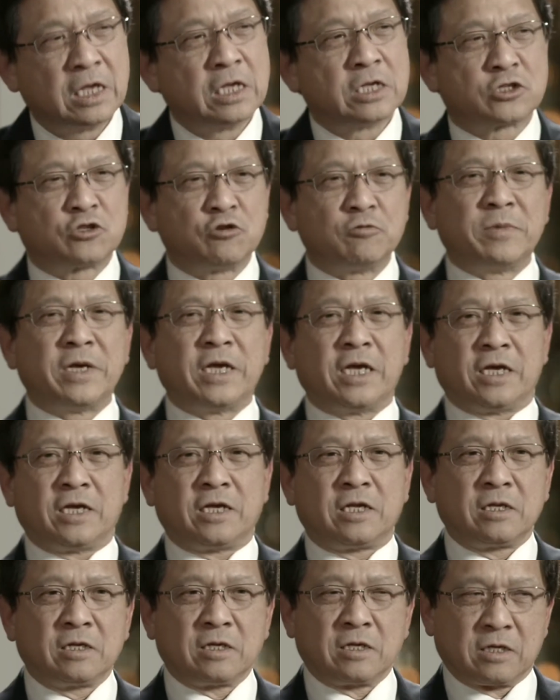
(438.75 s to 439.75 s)
To
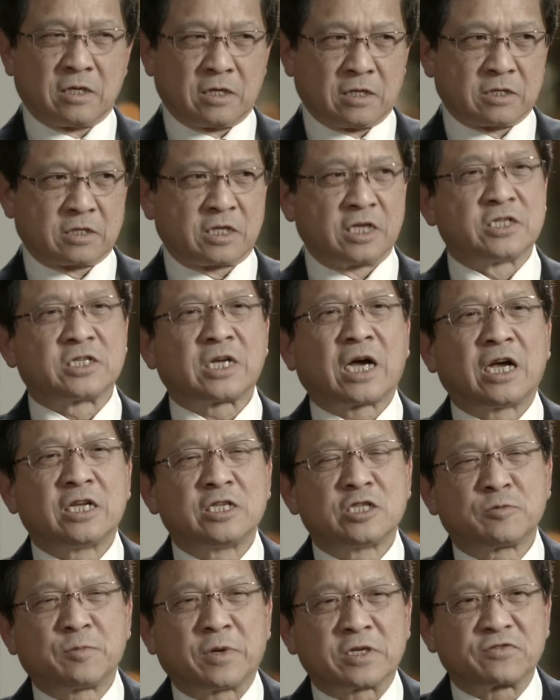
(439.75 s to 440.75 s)
me, design
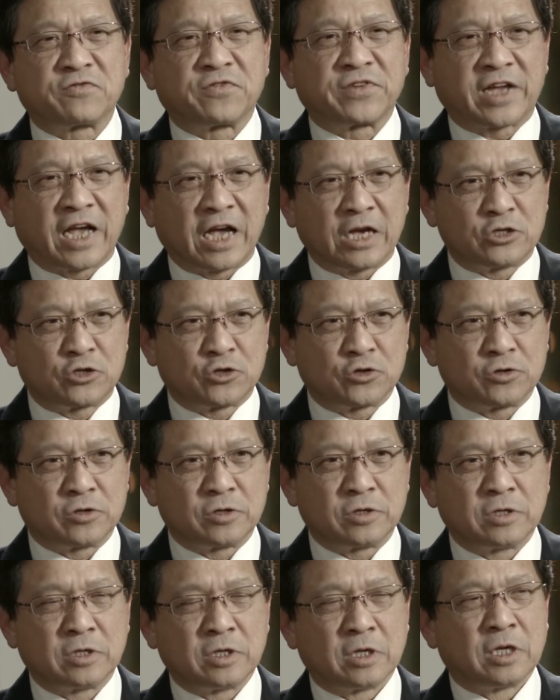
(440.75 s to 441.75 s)

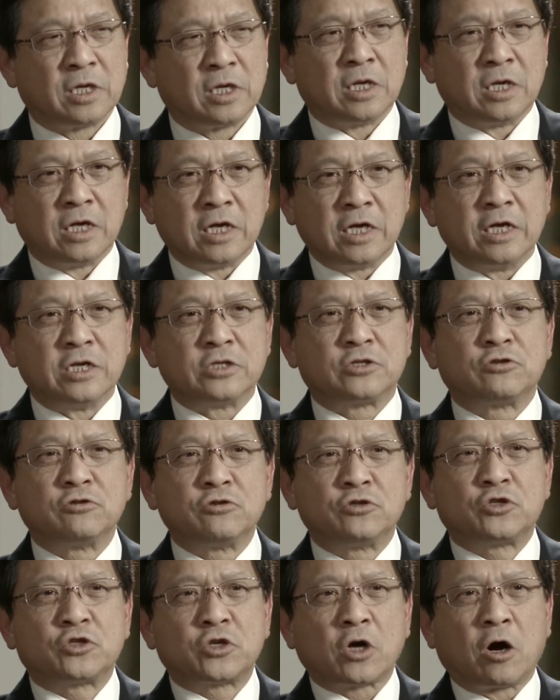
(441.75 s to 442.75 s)
specification is to
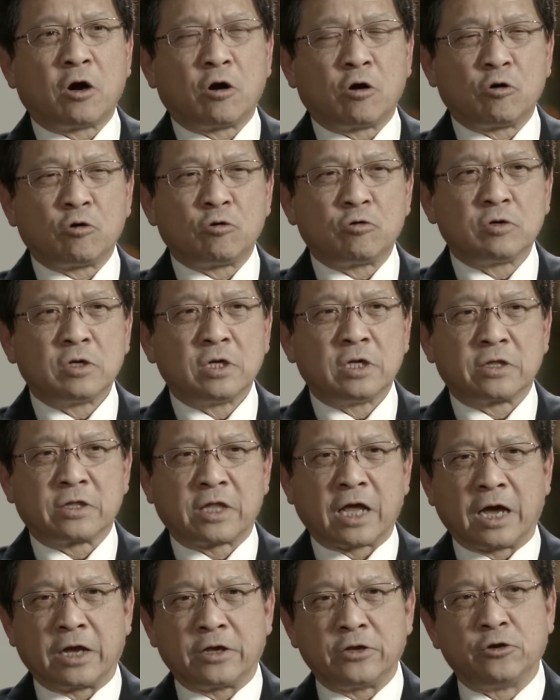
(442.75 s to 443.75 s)
show
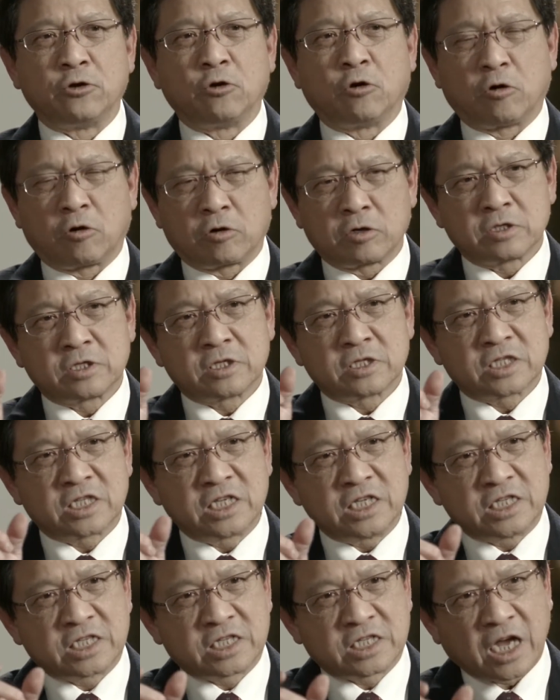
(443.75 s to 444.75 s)
that your
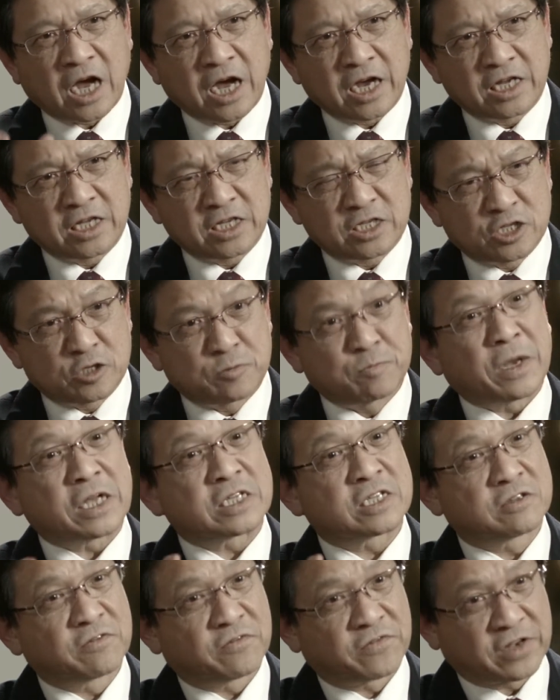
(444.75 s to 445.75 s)
design
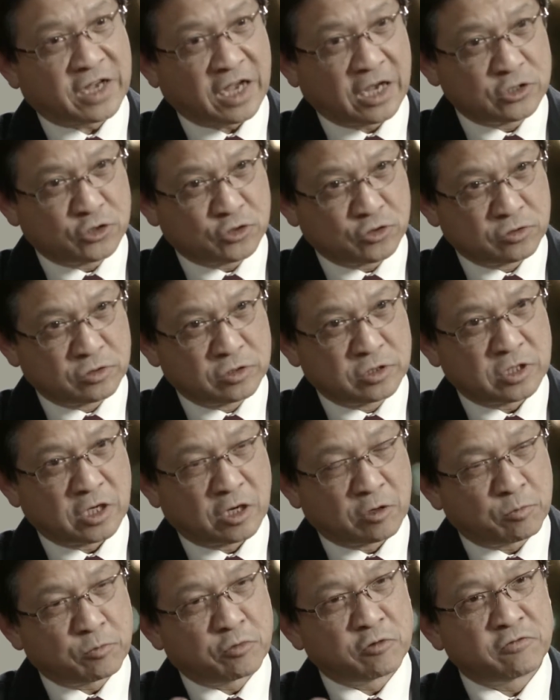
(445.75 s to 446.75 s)
specifications,
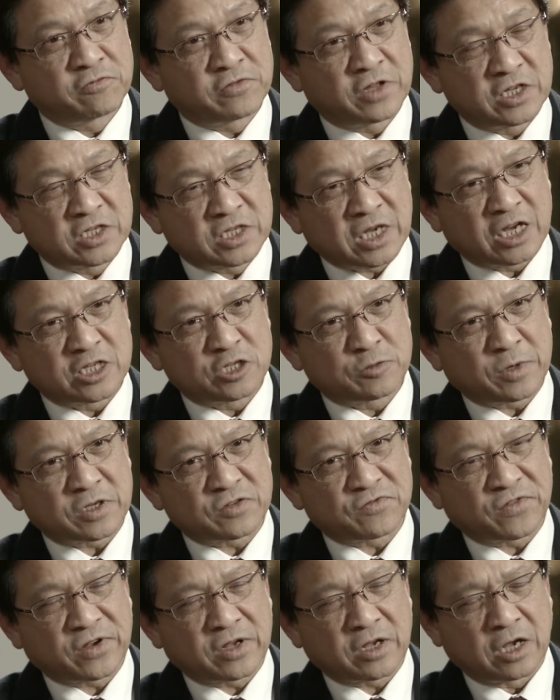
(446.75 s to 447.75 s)
approved design
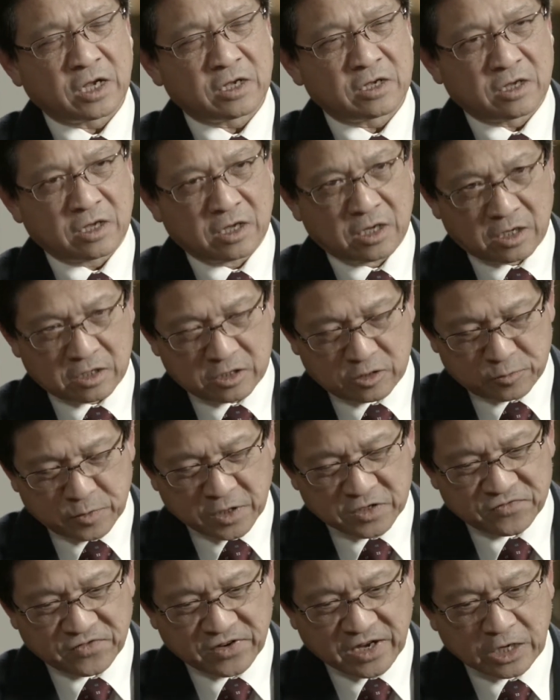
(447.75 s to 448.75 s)

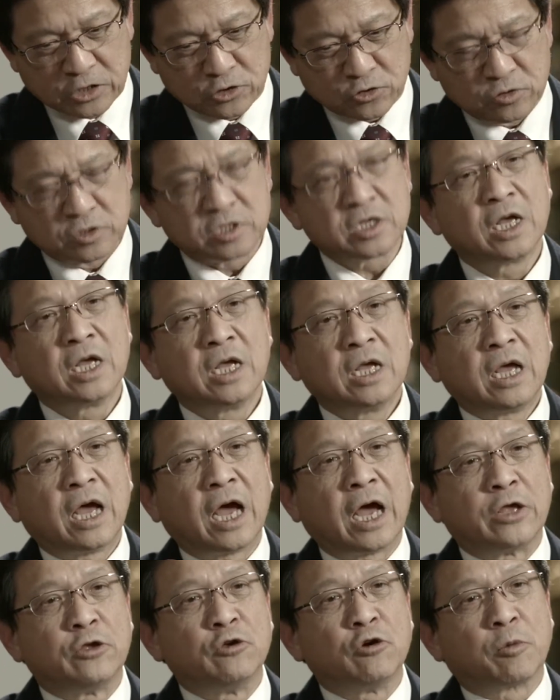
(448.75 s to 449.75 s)
specification,
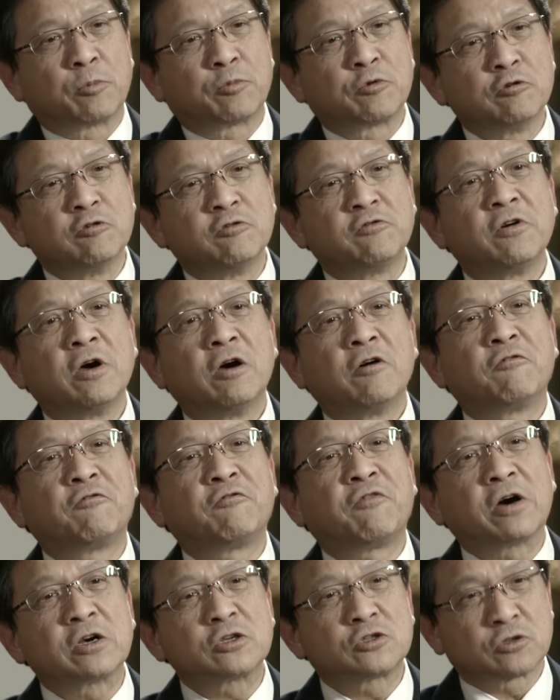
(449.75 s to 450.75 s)
and your approved
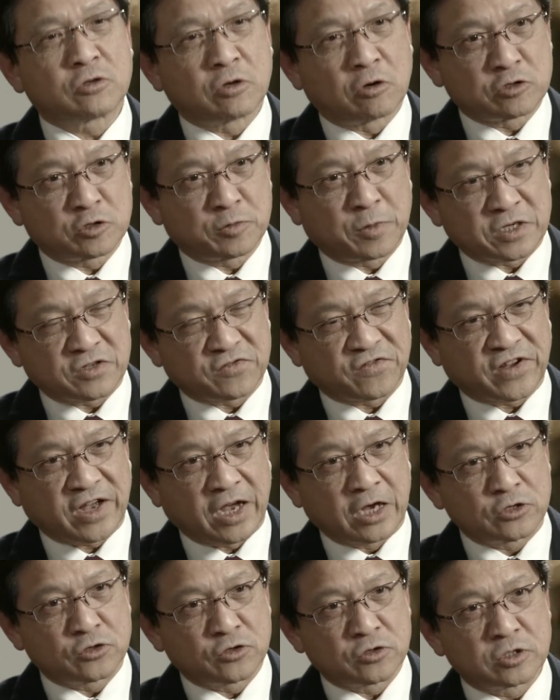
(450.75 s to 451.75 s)
functional
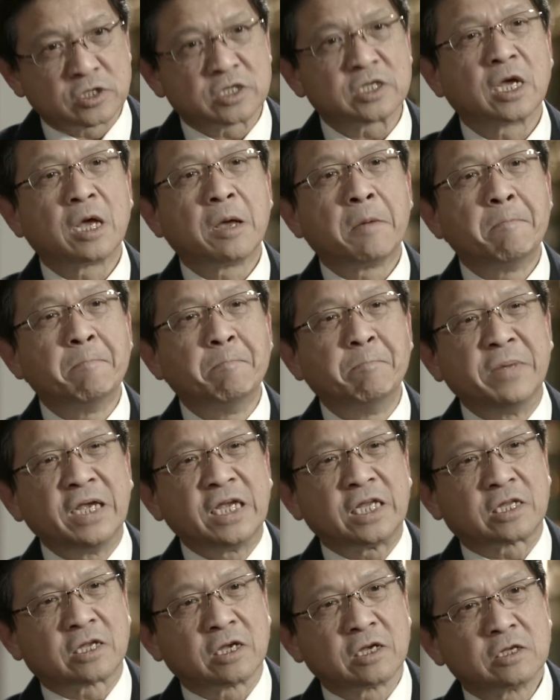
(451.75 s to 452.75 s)
specifications
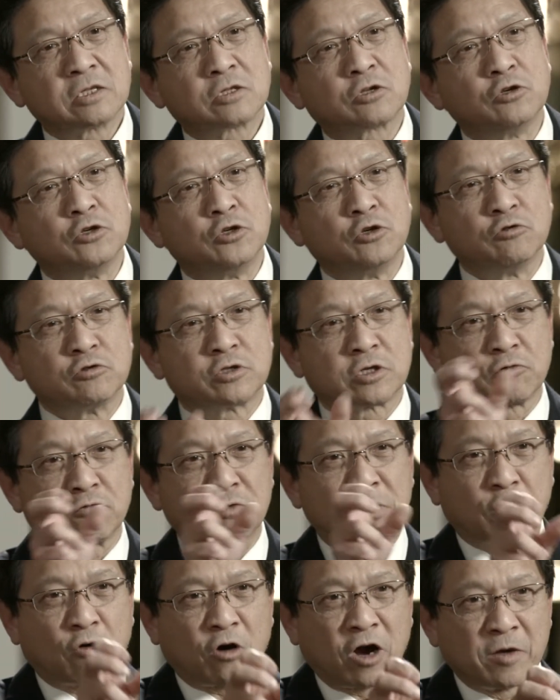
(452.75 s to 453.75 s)
meet the user
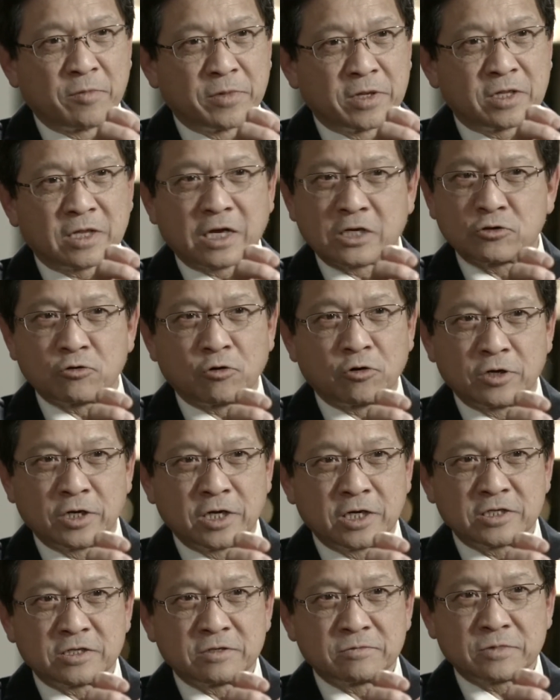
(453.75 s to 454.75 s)
requirement. That's all it
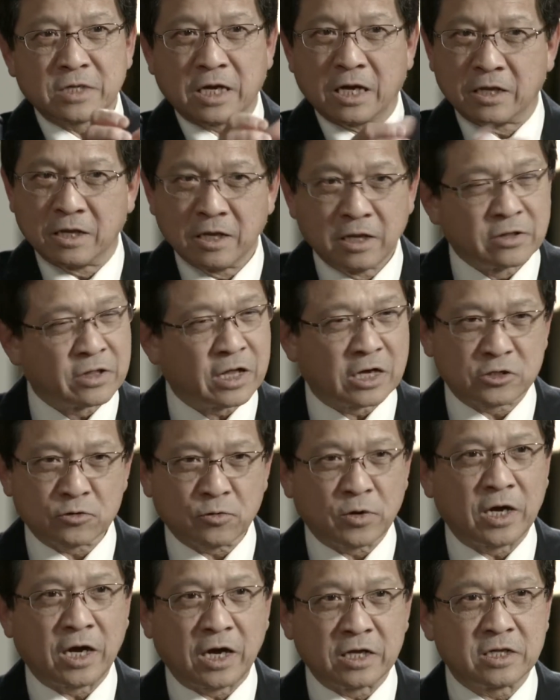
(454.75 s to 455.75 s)
is. Okay, that's the
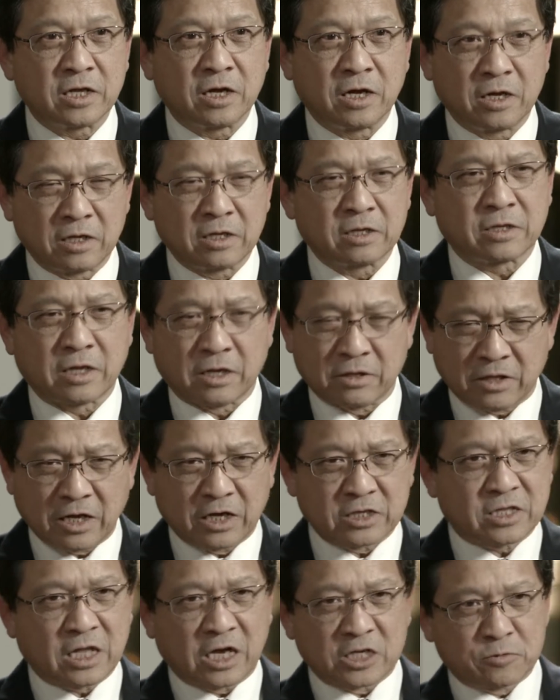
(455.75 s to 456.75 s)
way
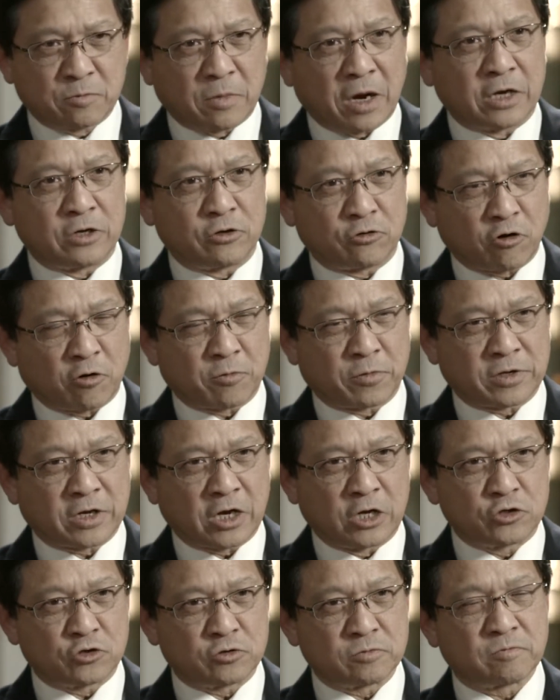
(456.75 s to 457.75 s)
that's my
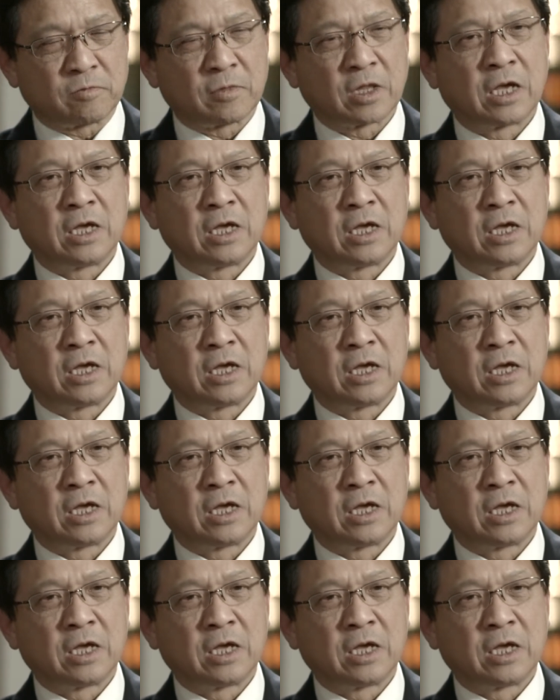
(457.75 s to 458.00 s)
interpretation.